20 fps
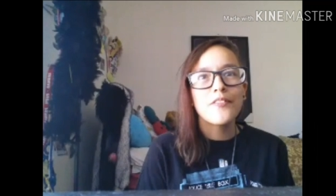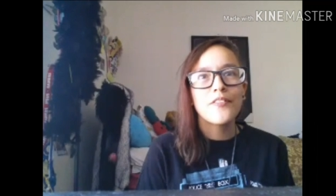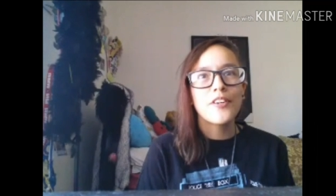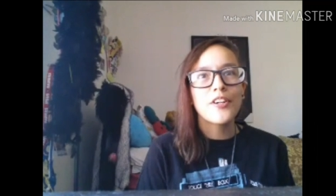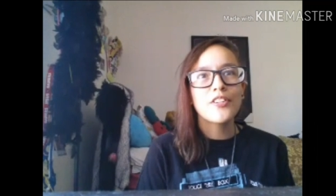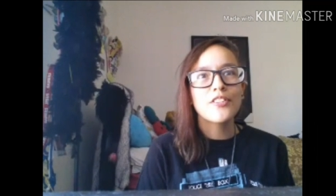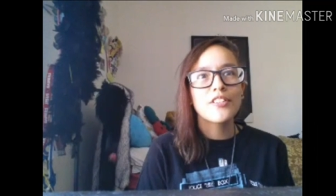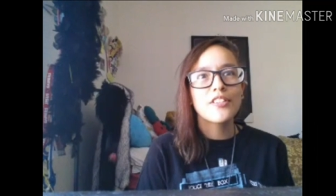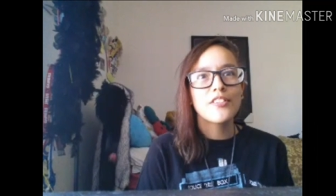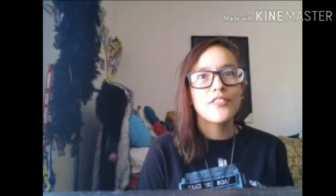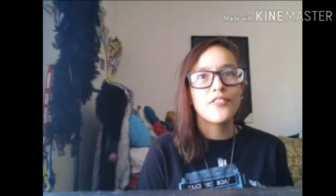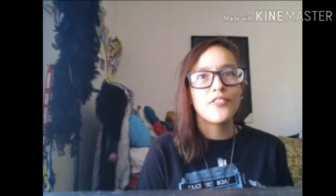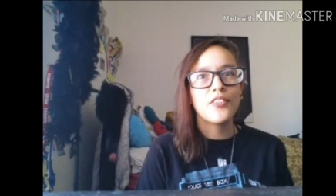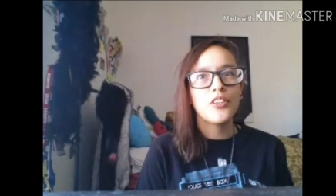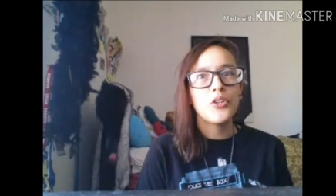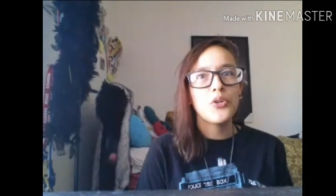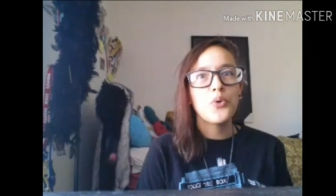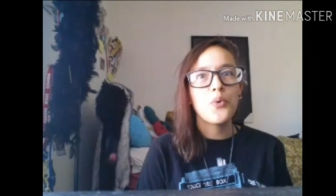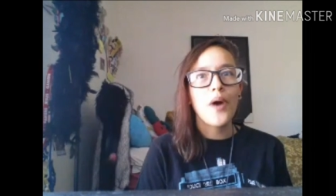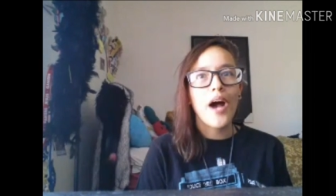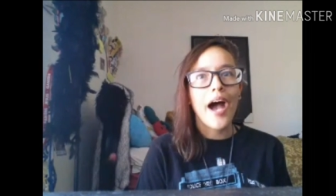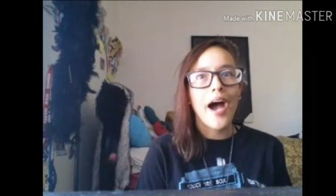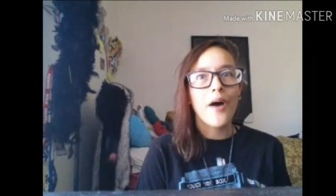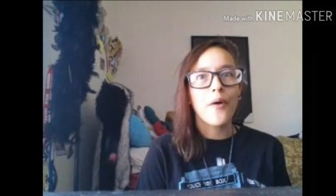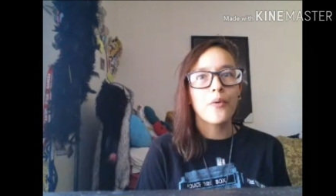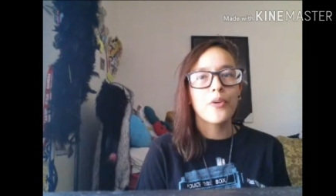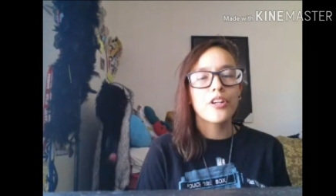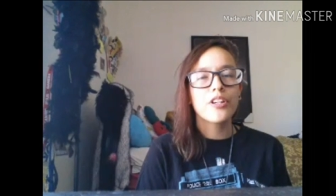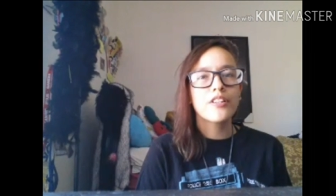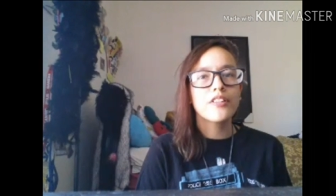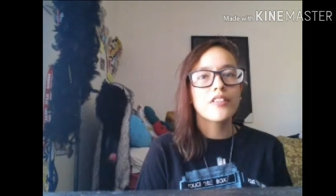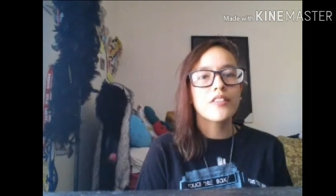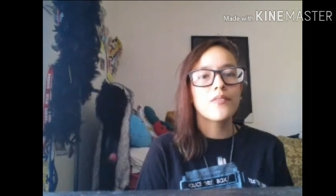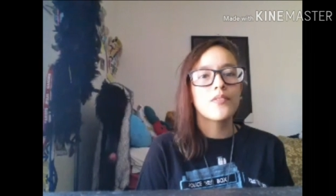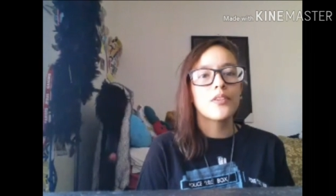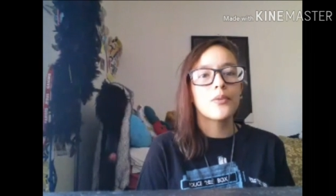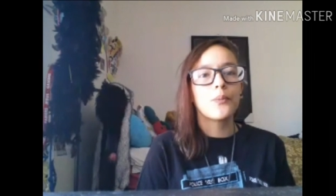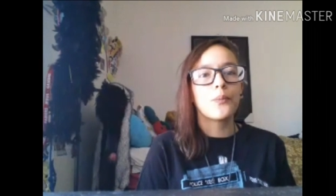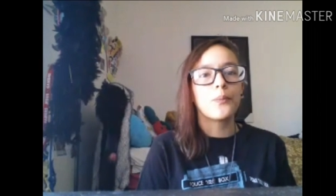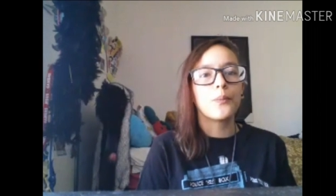the first few hours of
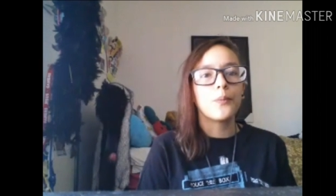the,